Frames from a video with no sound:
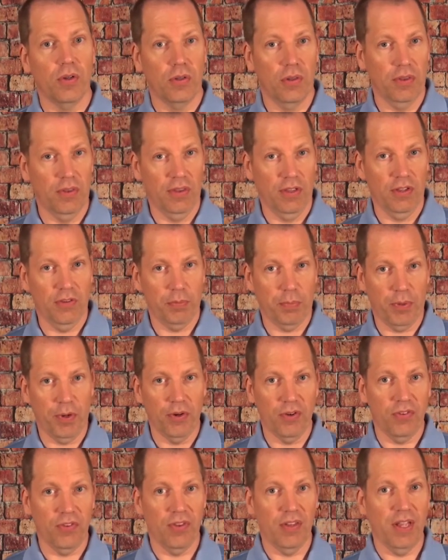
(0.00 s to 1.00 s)
this
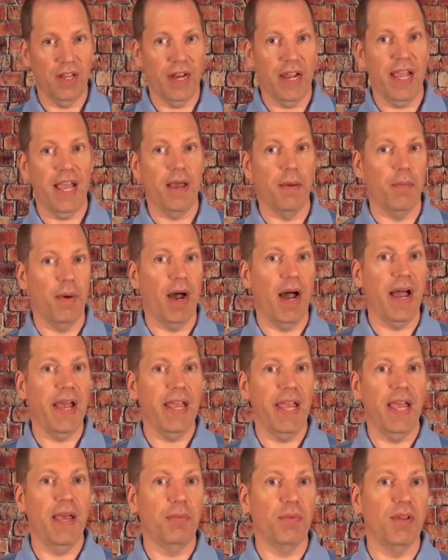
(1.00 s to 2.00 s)
person that I am. I
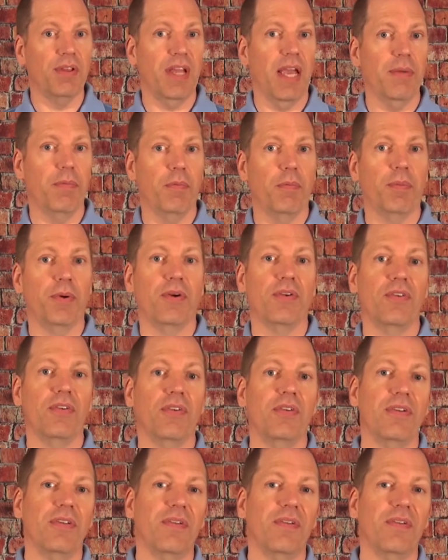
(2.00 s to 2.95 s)
am the type of person